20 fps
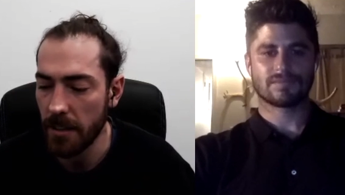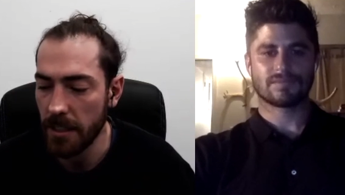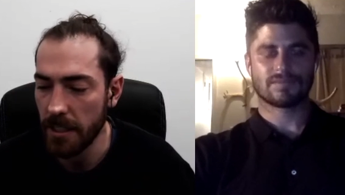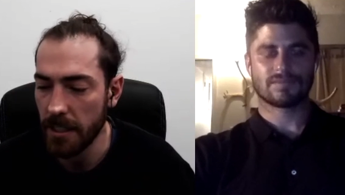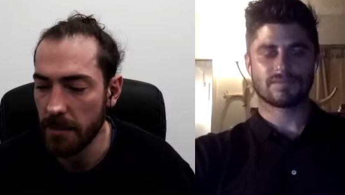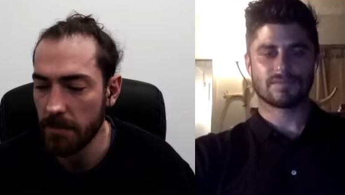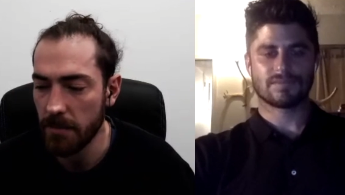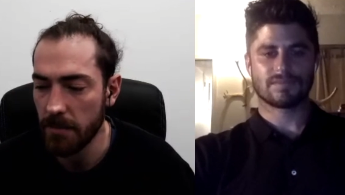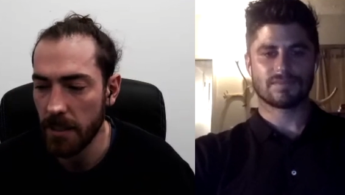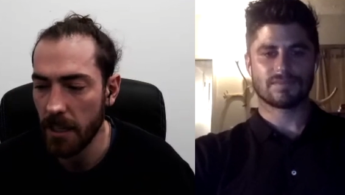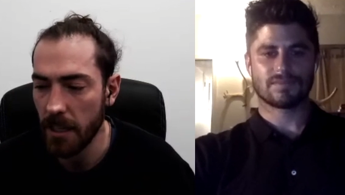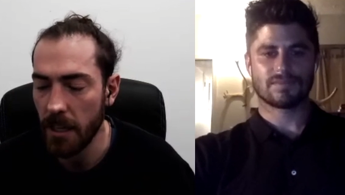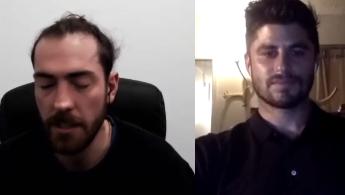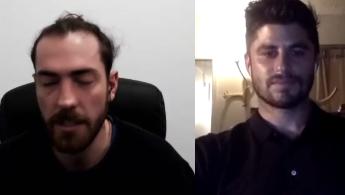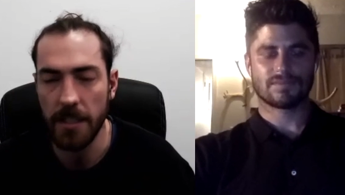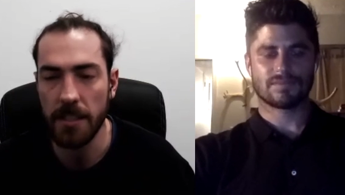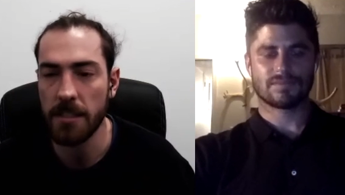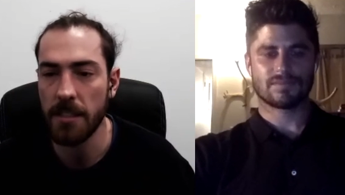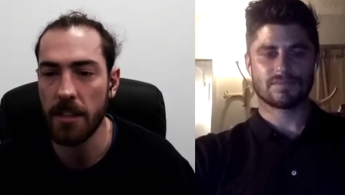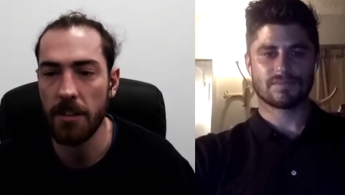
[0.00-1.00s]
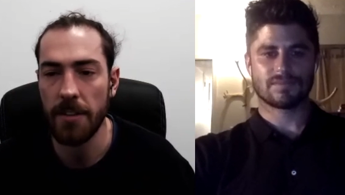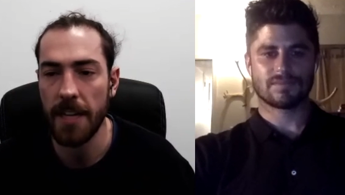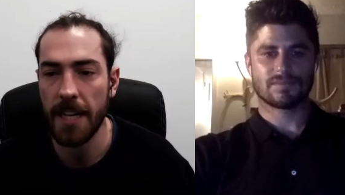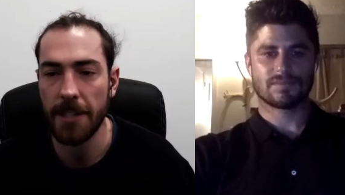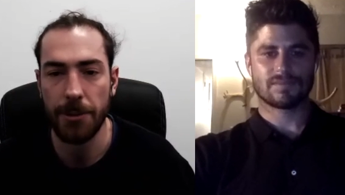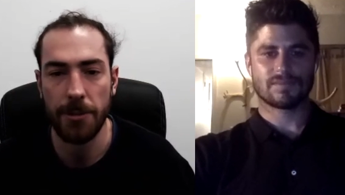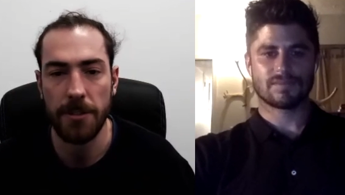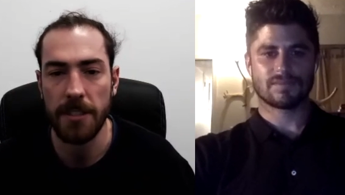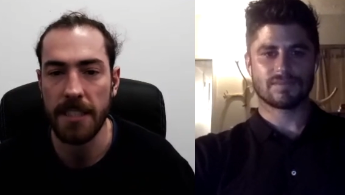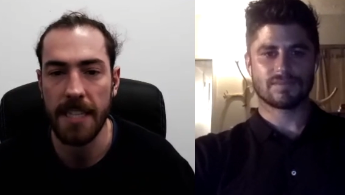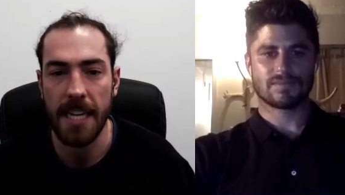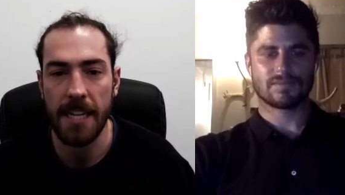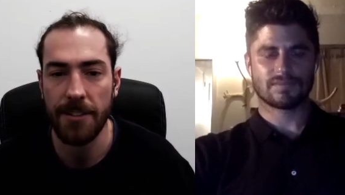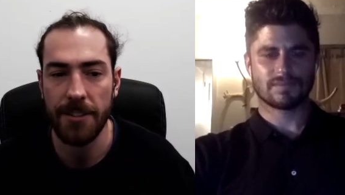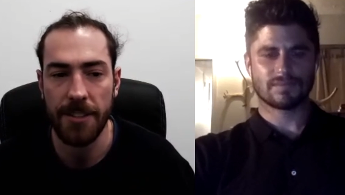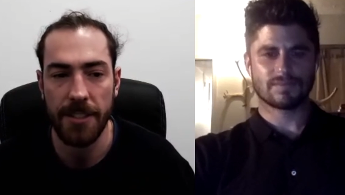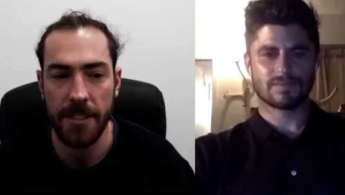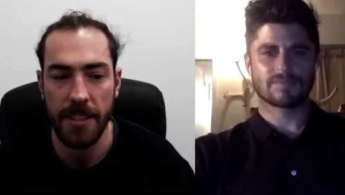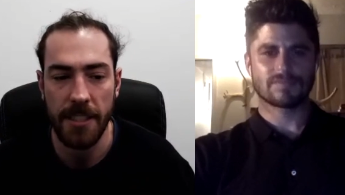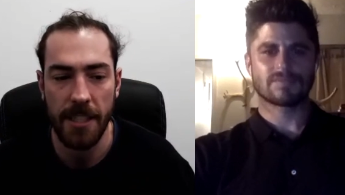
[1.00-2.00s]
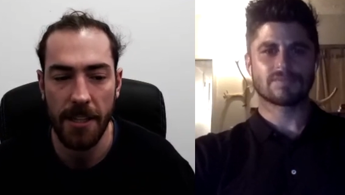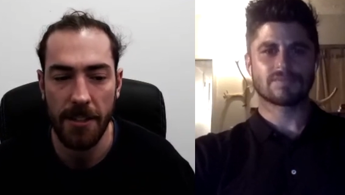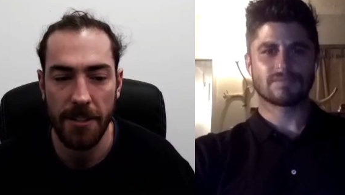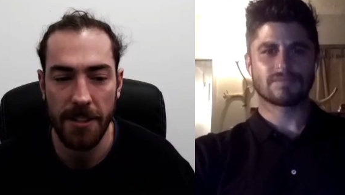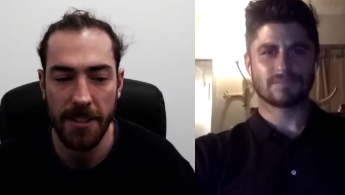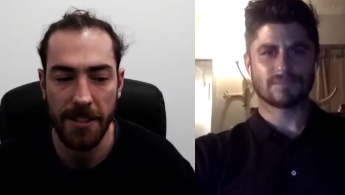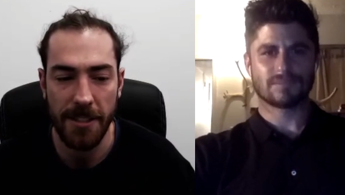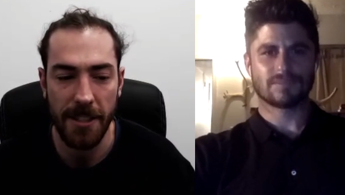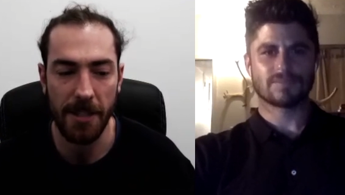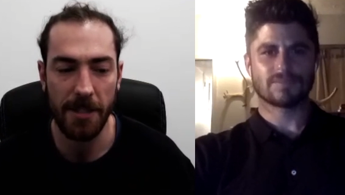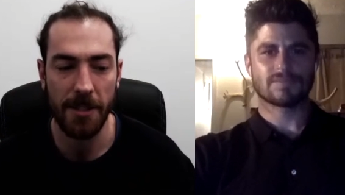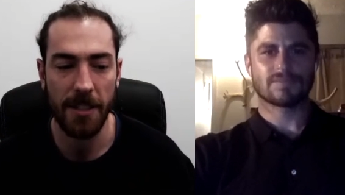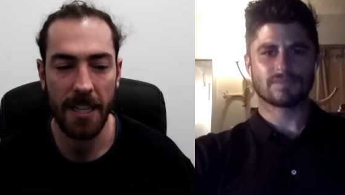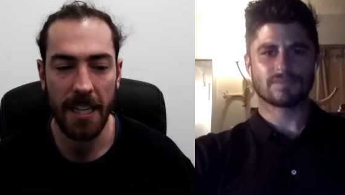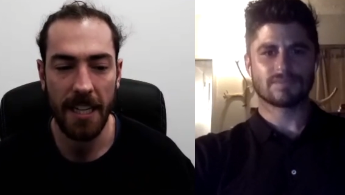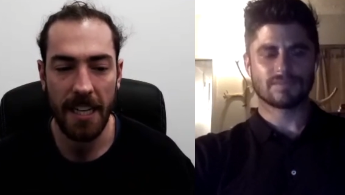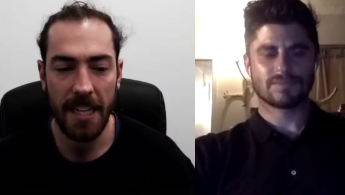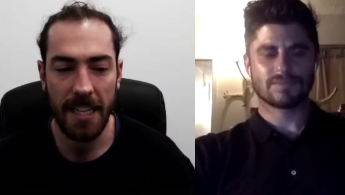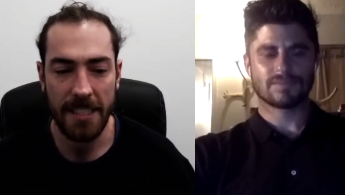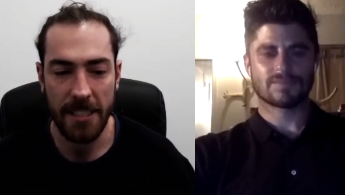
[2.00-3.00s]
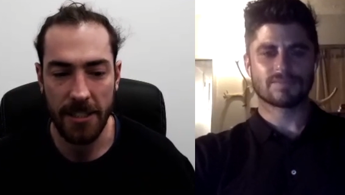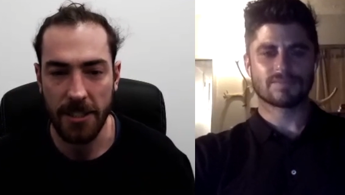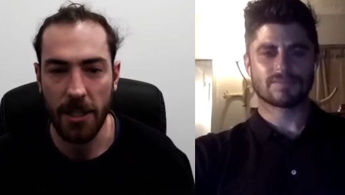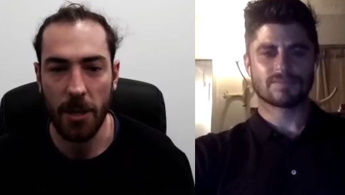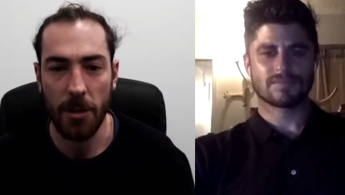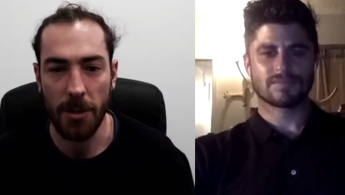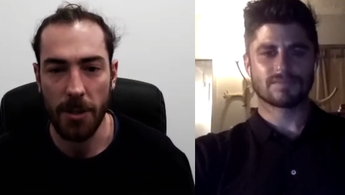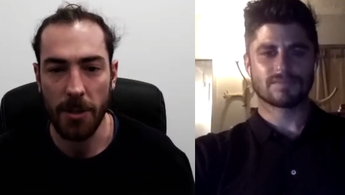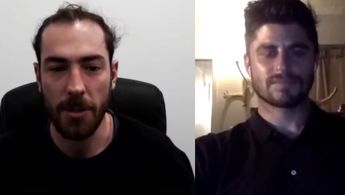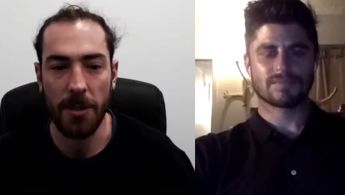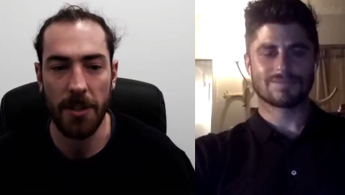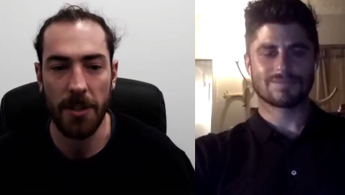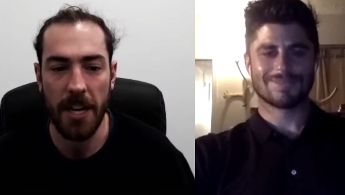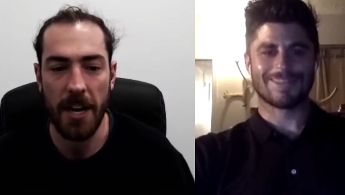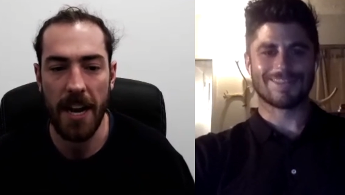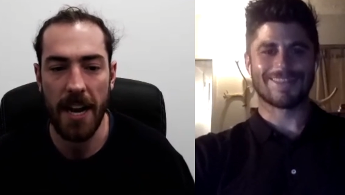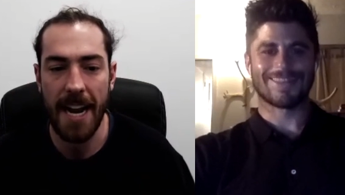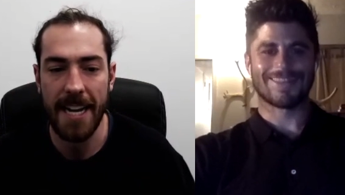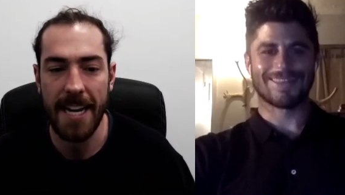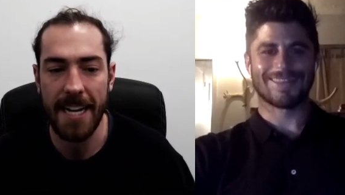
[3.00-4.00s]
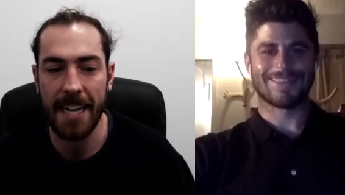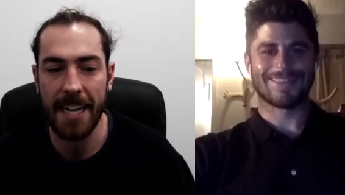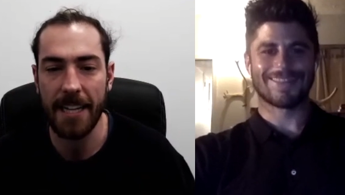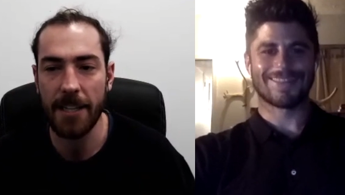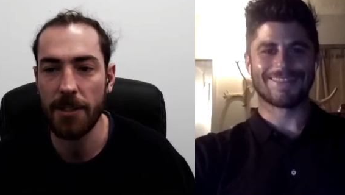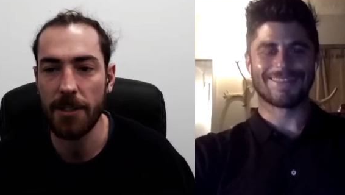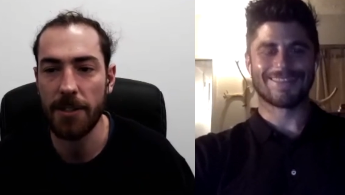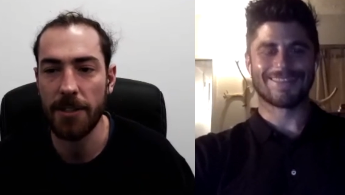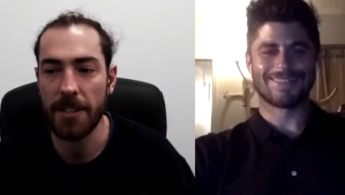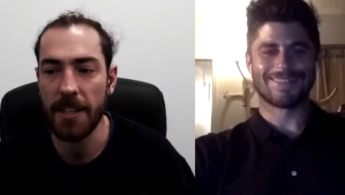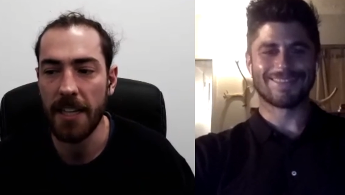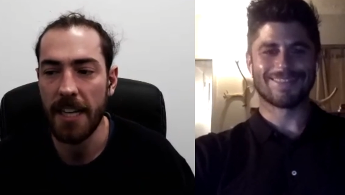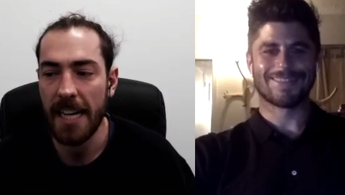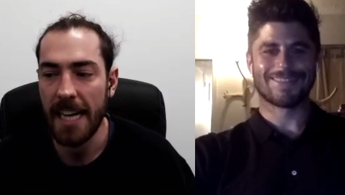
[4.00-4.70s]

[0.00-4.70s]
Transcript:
Speaker 1: you, you know, you're so naturally talented. You know, you're so you're so good. You know, how do you get good?